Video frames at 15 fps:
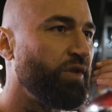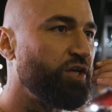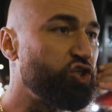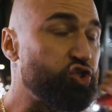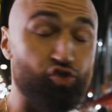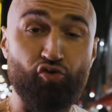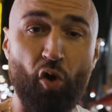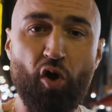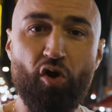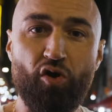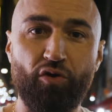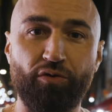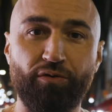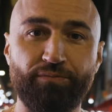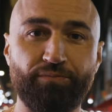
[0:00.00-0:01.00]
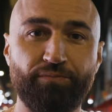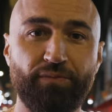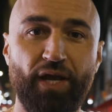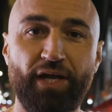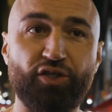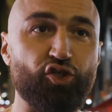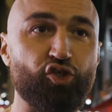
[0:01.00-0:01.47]
strong.
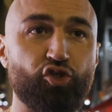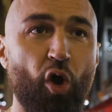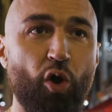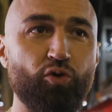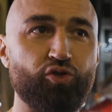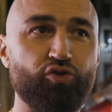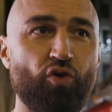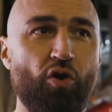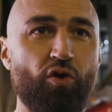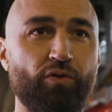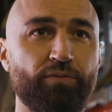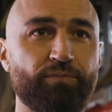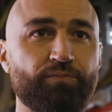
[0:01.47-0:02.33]
It's so strong.